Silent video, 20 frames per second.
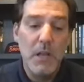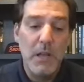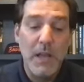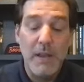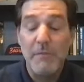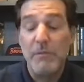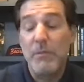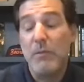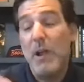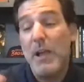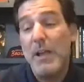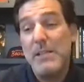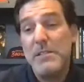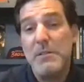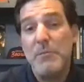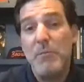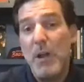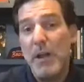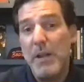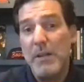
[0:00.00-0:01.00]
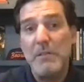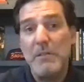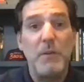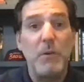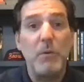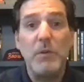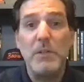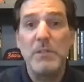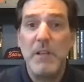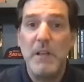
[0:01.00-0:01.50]
And Verizon wanted to
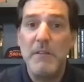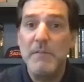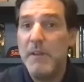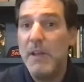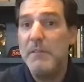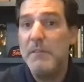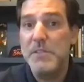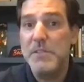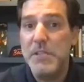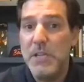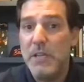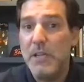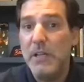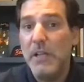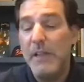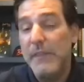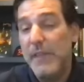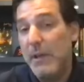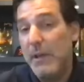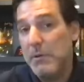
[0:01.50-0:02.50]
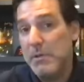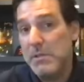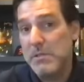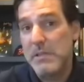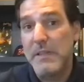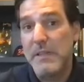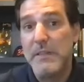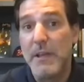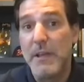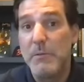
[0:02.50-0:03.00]
focus on 5G, and that was
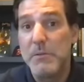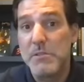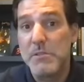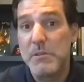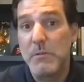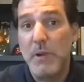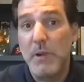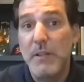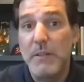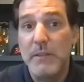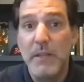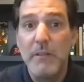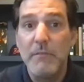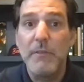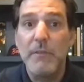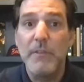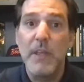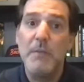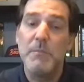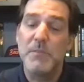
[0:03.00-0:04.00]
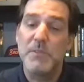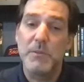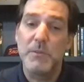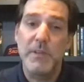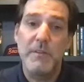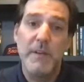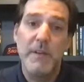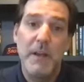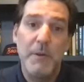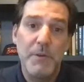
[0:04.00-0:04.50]
the right thing for them. So they
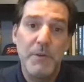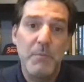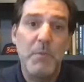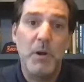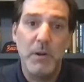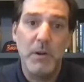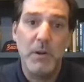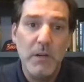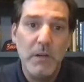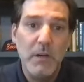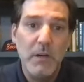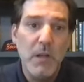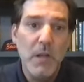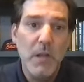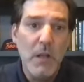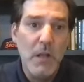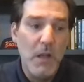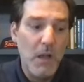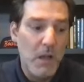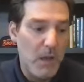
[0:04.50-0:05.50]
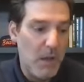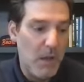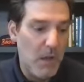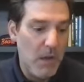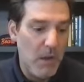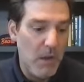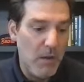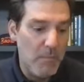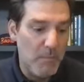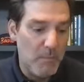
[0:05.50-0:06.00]
found a partner,
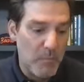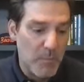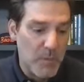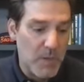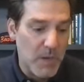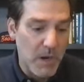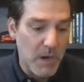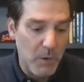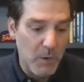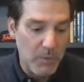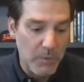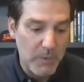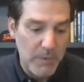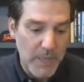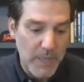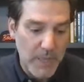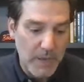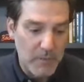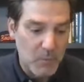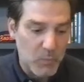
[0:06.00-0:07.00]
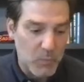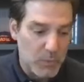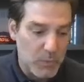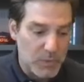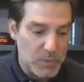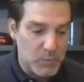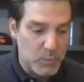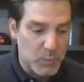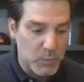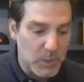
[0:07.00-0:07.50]
that
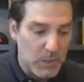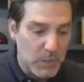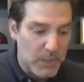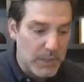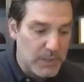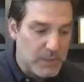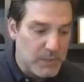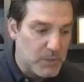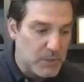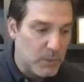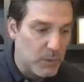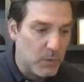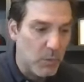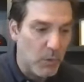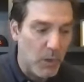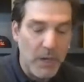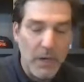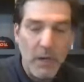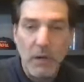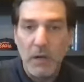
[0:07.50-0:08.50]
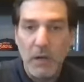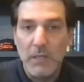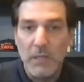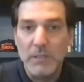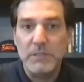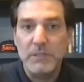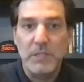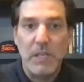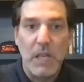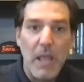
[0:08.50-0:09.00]
was willing to acquire
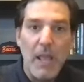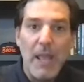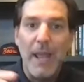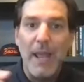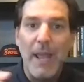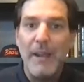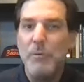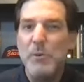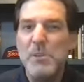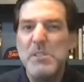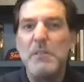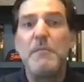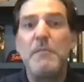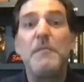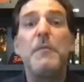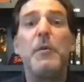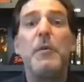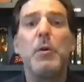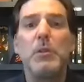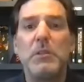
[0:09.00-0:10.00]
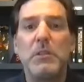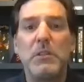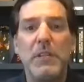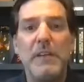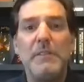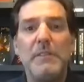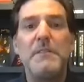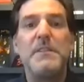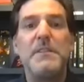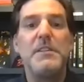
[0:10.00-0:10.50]
us, and it was a full
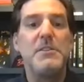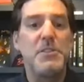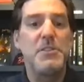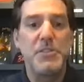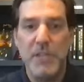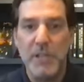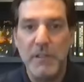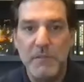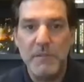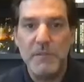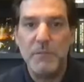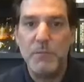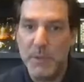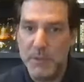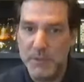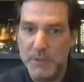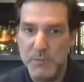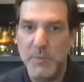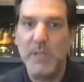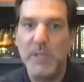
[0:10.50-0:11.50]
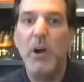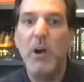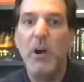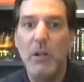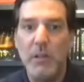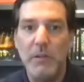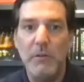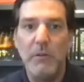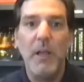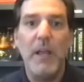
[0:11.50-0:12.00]
lift and shift, as we
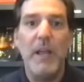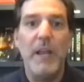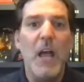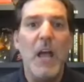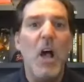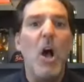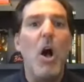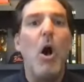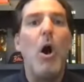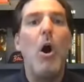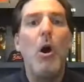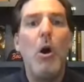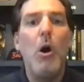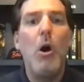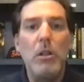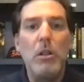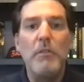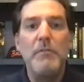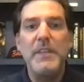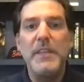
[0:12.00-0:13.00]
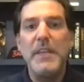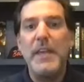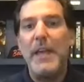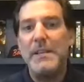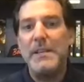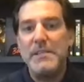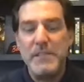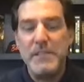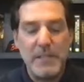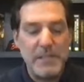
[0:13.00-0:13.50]
call it, right? All of the
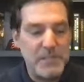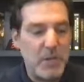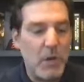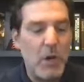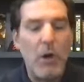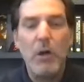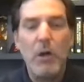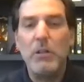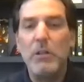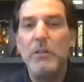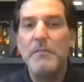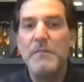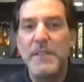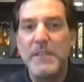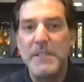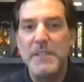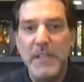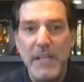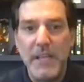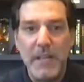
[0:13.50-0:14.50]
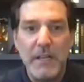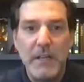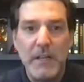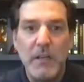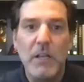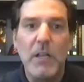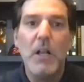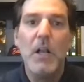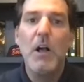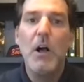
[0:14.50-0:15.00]
assets, all of the
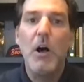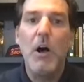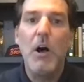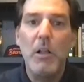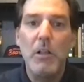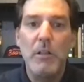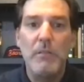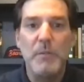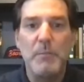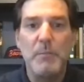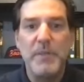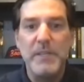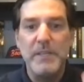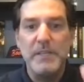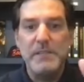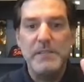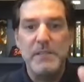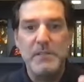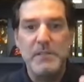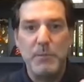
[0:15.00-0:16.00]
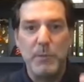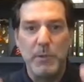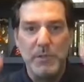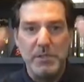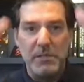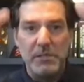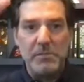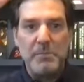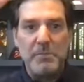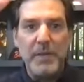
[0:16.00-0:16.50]
data, all of the pieces were
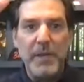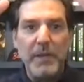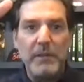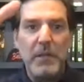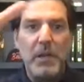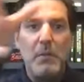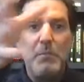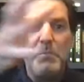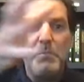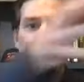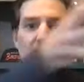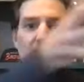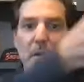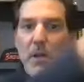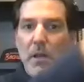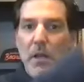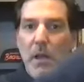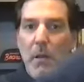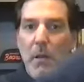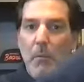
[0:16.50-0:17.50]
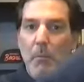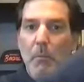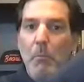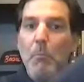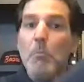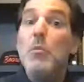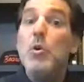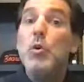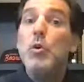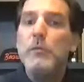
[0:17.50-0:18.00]
just picked up,
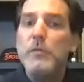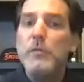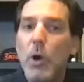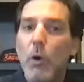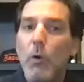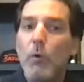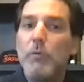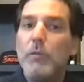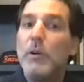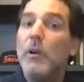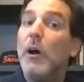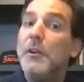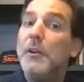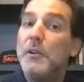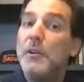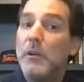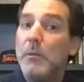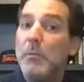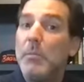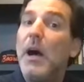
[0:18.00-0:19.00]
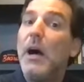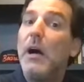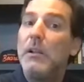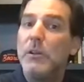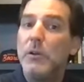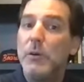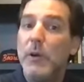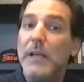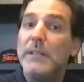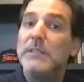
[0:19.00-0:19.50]
moved over under
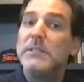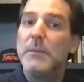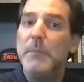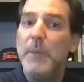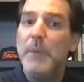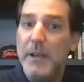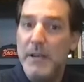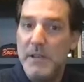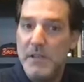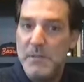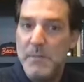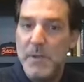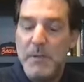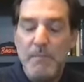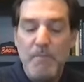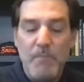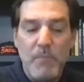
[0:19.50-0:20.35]
Apollo Asset Management.